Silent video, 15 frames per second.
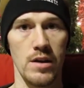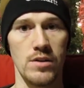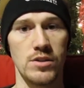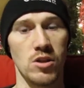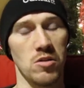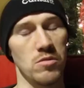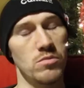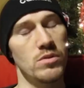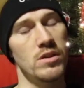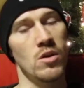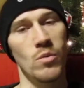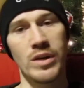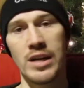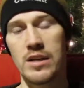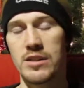So,
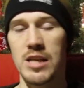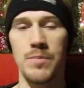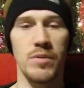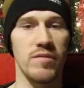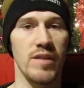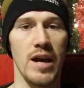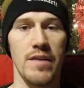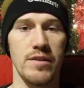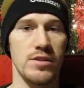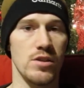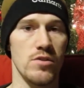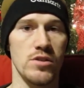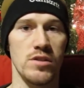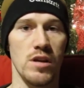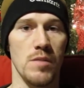we need to simplify the
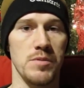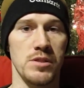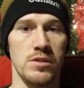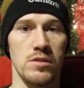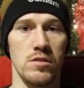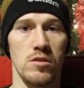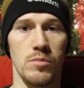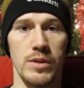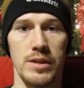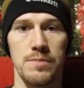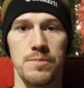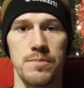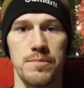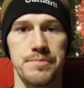search options a little bit.